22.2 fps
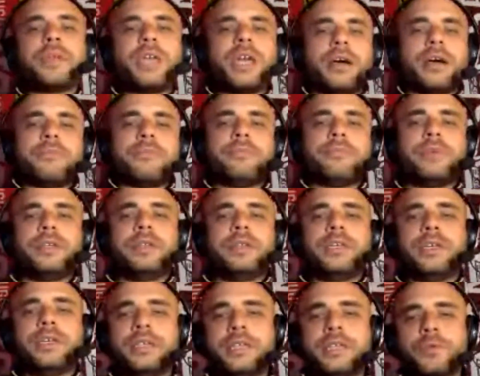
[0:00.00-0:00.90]
Yeah,
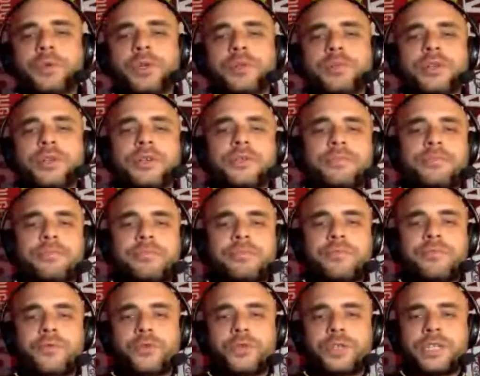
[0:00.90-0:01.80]
and they will be
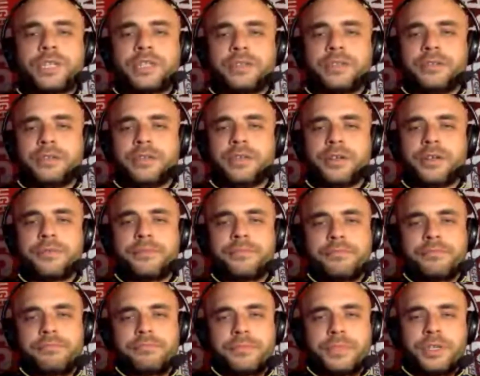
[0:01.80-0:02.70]
for another year,
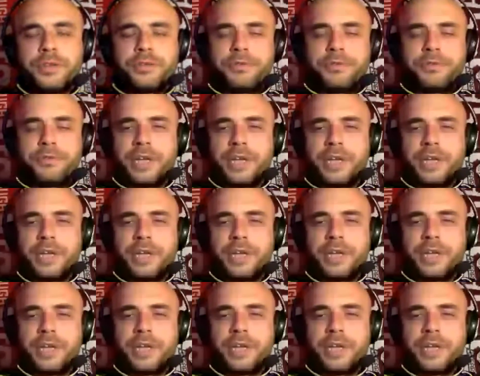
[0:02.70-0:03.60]
year and a
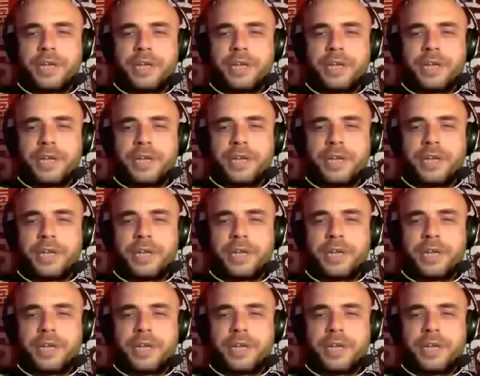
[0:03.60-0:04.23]
half, 2 years at the